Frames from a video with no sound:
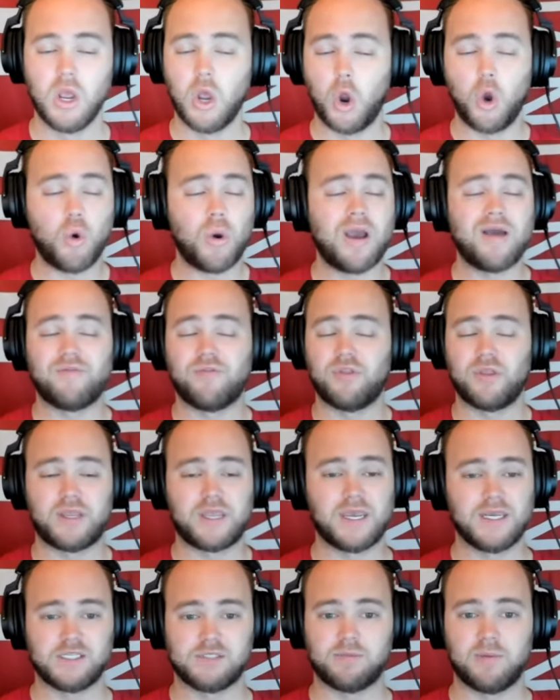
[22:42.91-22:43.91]
Whoever the
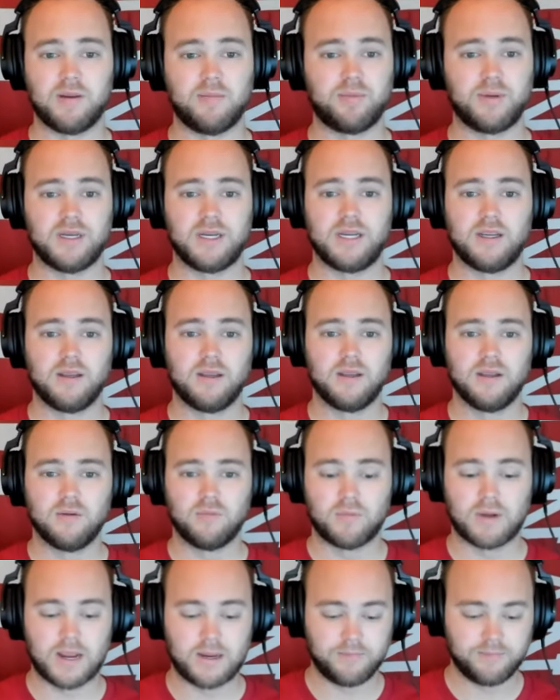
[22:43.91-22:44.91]
case may be.
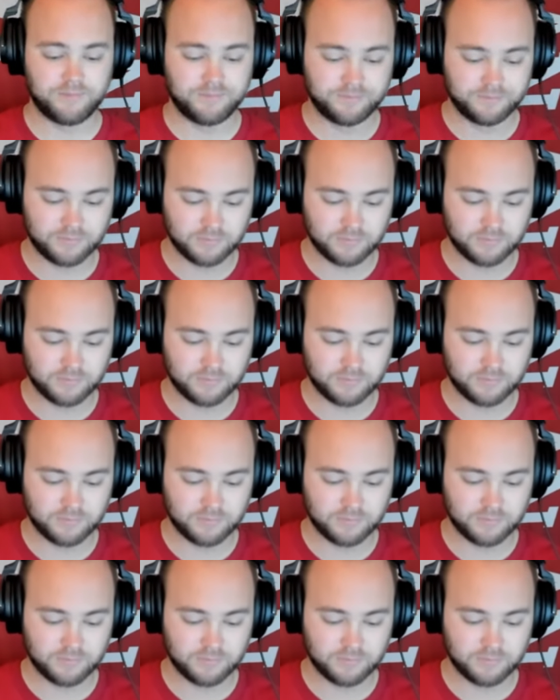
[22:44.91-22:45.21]
Right?